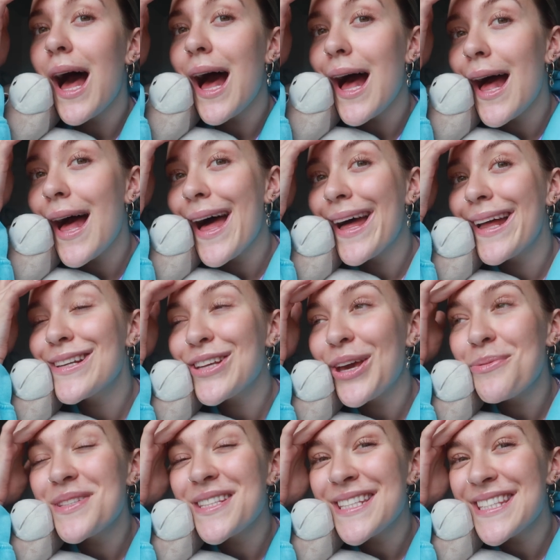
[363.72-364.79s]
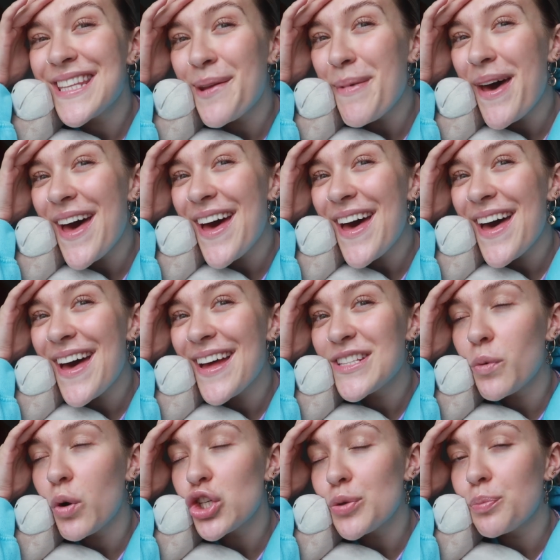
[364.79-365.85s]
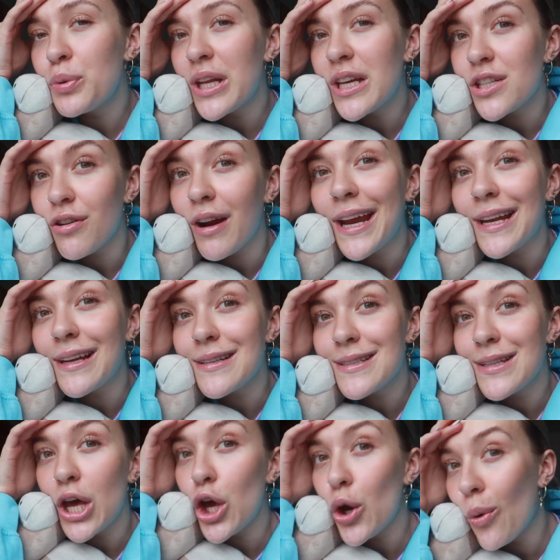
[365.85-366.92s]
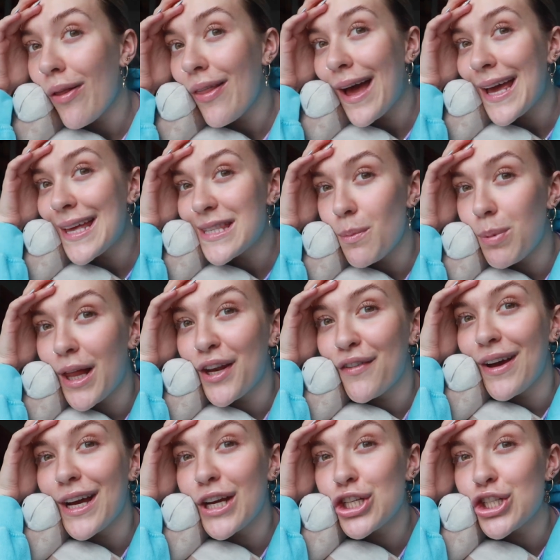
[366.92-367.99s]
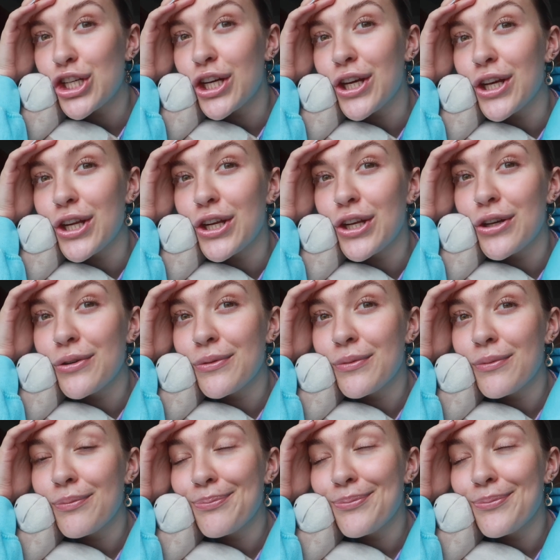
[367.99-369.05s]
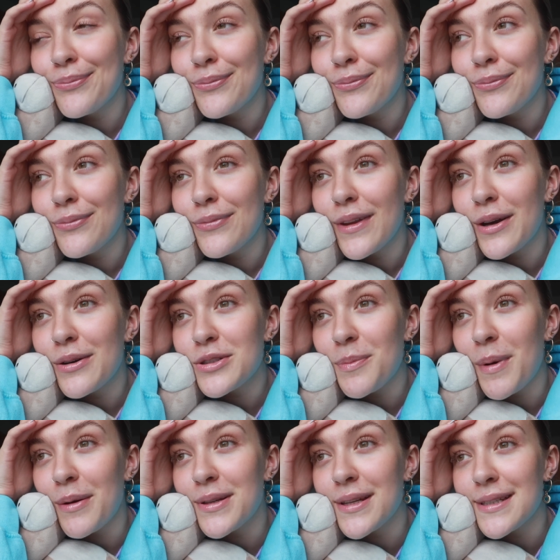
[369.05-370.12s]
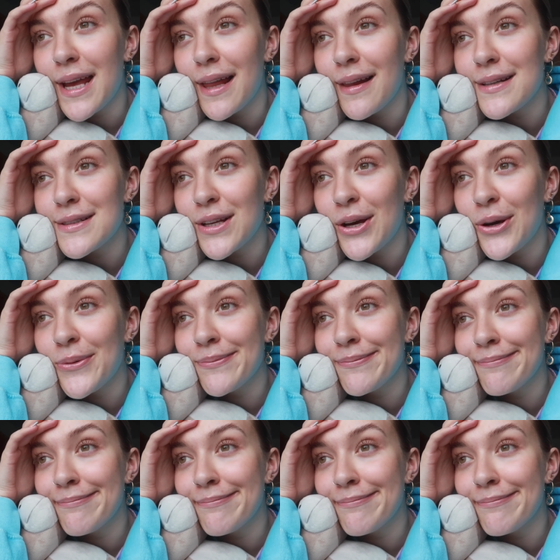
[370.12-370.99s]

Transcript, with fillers: and go to the cinema to watch a Bullet Train. So that is the plan of action. I was about to say let's go.